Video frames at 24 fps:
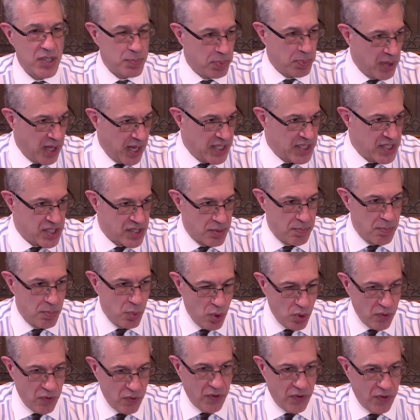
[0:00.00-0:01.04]
plan is to
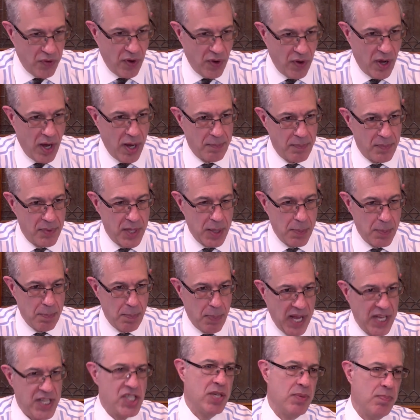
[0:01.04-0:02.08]
move up the
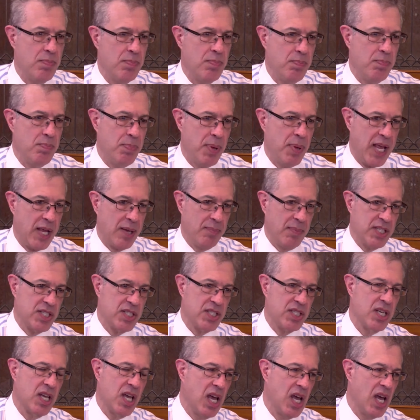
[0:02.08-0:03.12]
pension
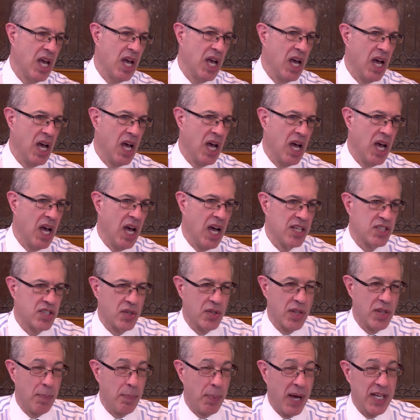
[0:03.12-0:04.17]
payments so
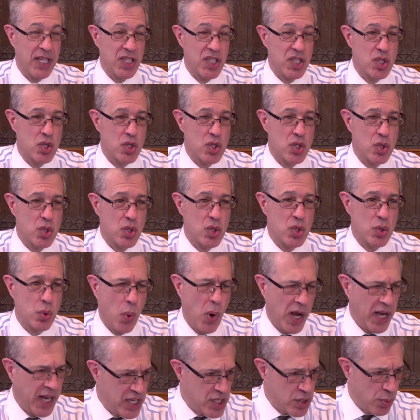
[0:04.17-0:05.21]
that by
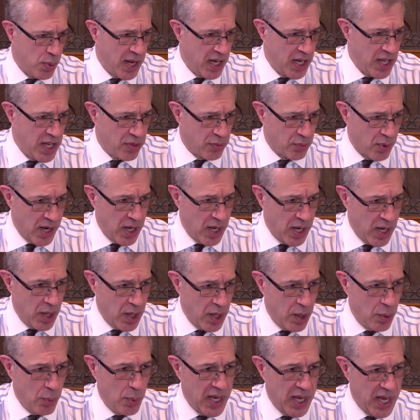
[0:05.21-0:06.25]
2023
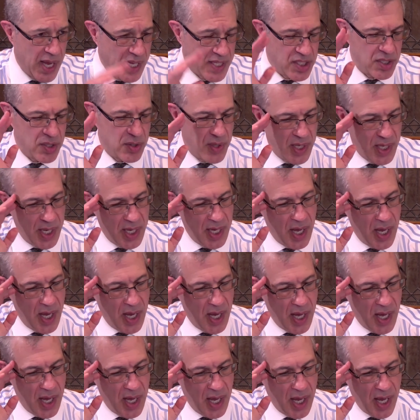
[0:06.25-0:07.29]
we get to
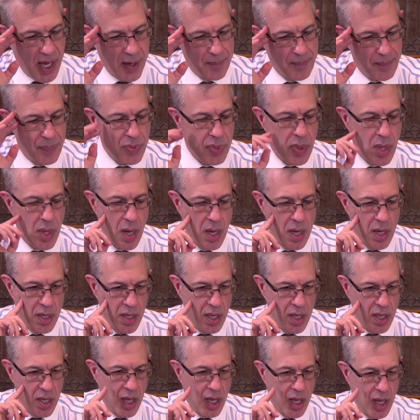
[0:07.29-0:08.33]
the
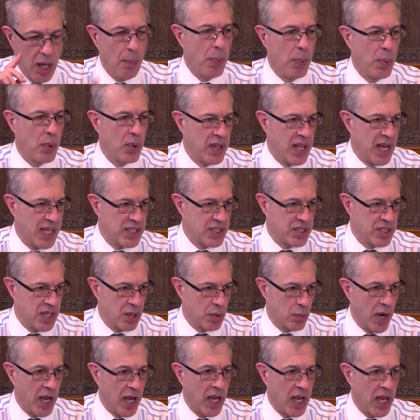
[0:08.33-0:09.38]
number that's
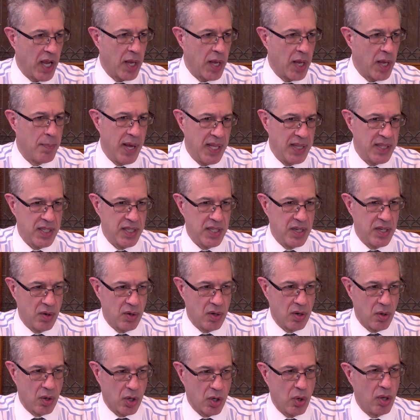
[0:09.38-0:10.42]
recommended
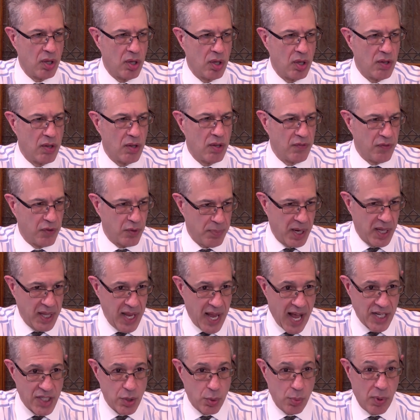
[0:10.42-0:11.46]
or called for by
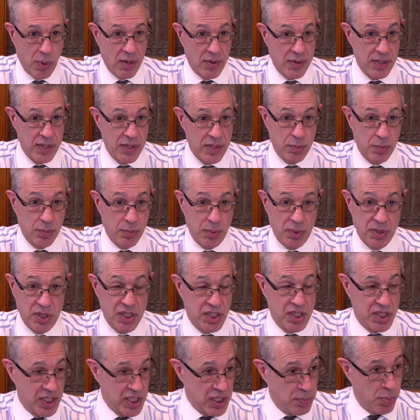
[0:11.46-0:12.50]
the actuaries, which is
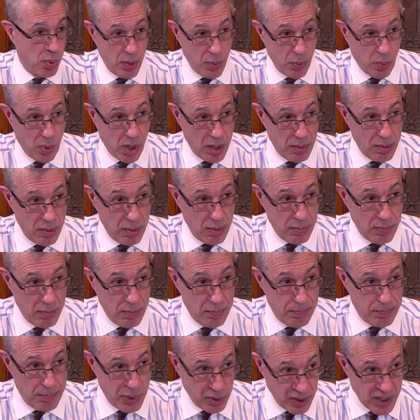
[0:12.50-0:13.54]
$6.1
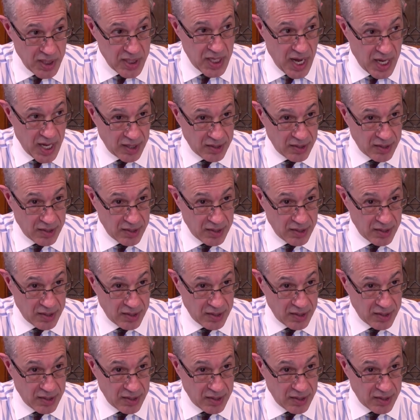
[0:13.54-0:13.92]
billion.